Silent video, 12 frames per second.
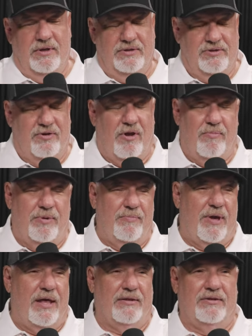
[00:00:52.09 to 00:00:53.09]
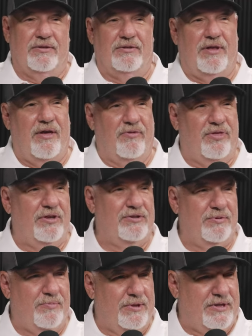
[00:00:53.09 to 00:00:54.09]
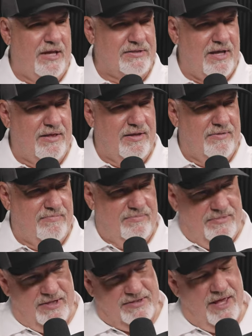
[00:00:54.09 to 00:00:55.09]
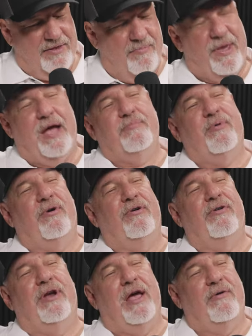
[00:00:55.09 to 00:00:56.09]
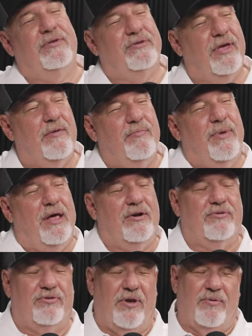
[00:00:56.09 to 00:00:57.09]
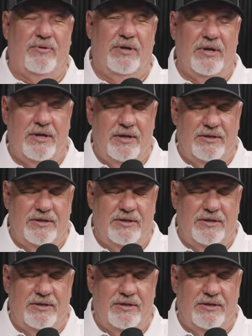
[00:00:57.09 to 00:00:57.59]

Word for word: As you know, I've been battling a little health issue, but that's on the that's on the back burner now. It's getting better. There so, you go.